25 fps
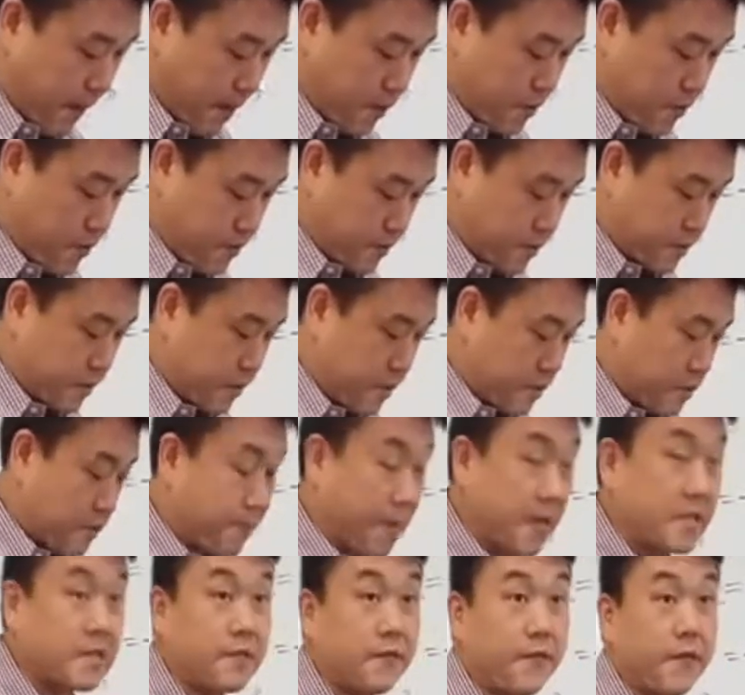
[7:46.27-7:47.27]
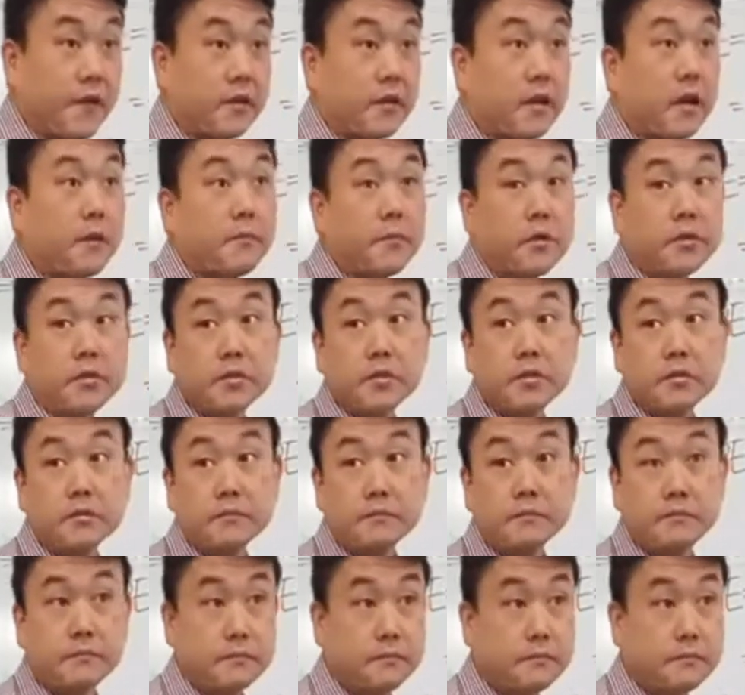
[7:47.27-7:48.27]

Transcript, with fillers: I use uh, specific numbers.